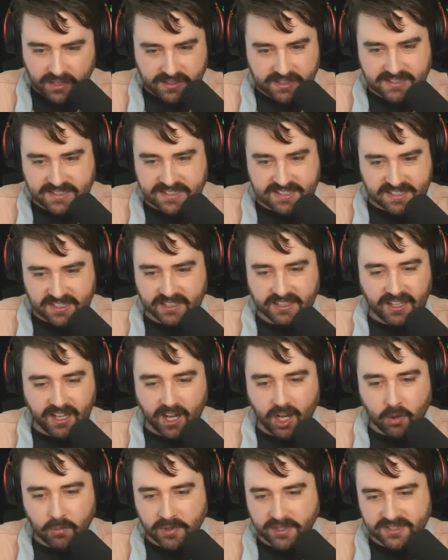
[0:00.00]
This isn't going to
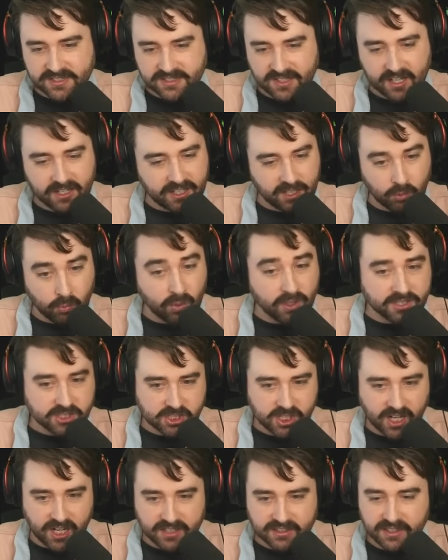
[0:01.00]
help us not get one
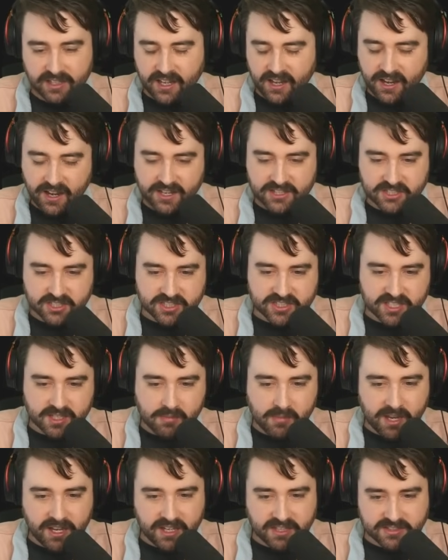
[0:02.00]
shot. It's just going
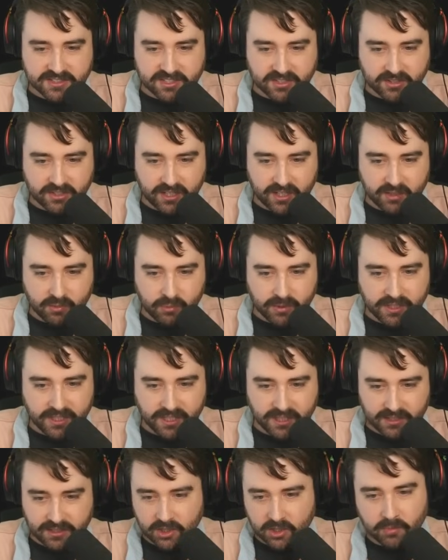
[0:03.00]
to make it so that we
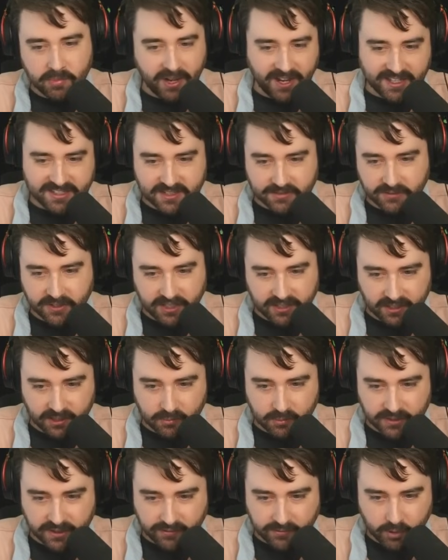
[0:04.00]
get a little passive healing
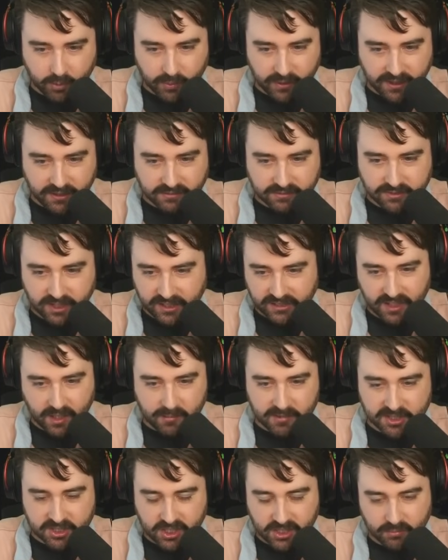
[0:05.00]
whenever we take
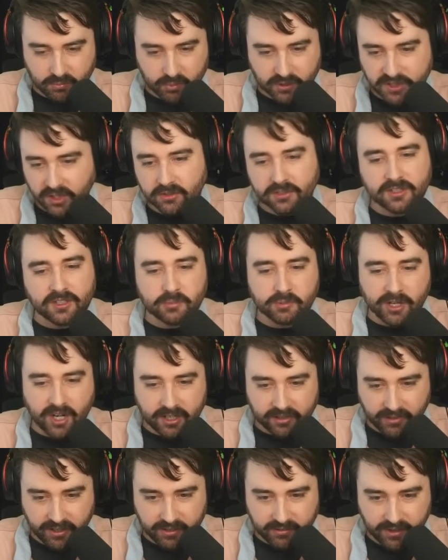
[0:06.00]
damage. And we don't know the
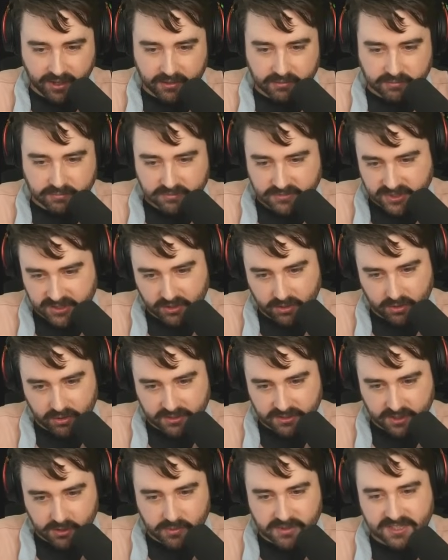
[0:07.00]
proc rate, right? So
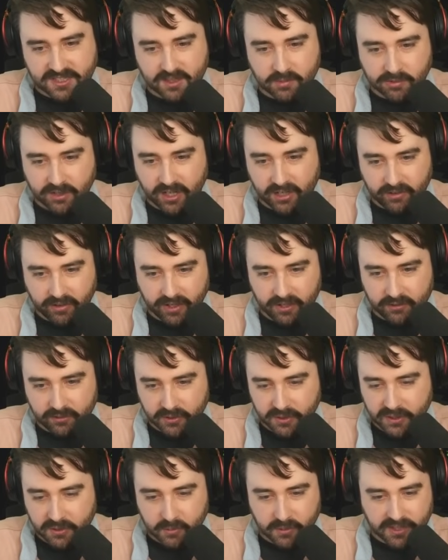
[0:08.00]
until we see the proc rate,
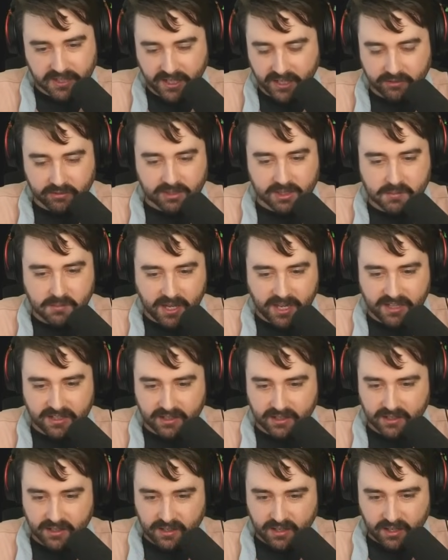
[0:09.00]
we can't really
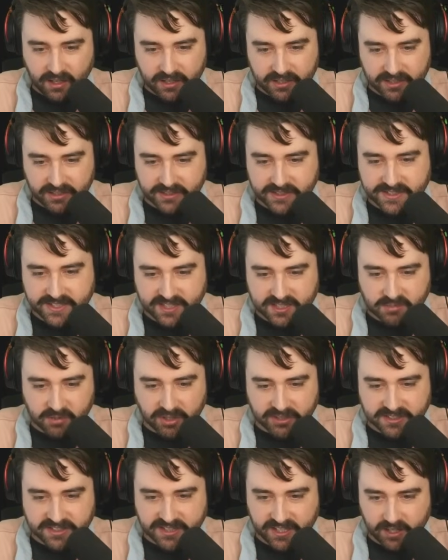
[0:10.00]
make a good assessment
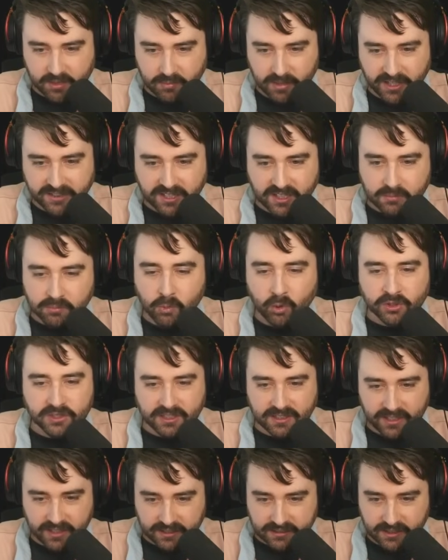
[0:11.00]
on this talent. But I think more
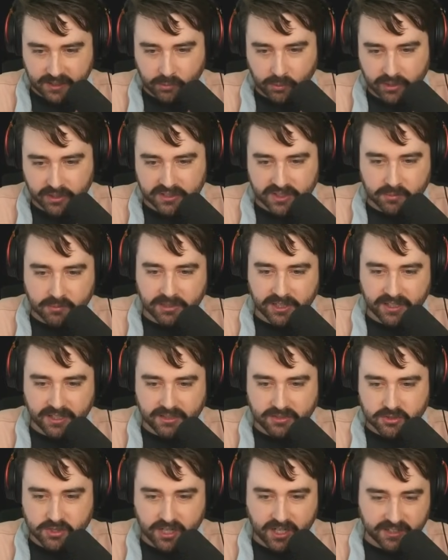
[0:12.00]
than likely, we're going to
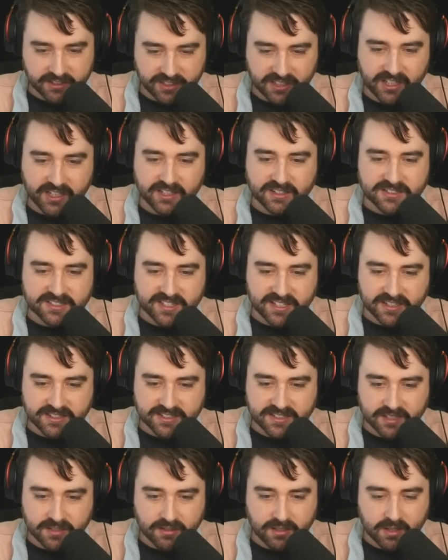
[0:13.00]
play Draconic
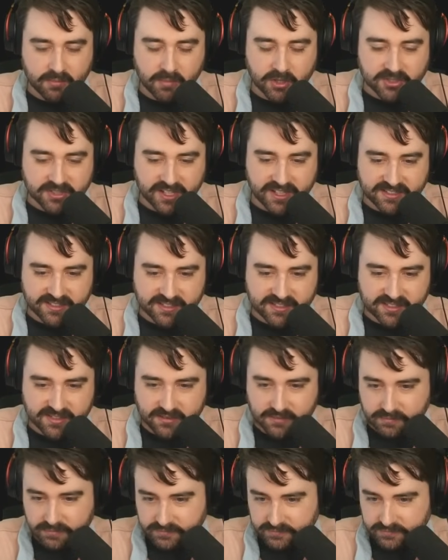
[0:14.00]
Instincts in most cases.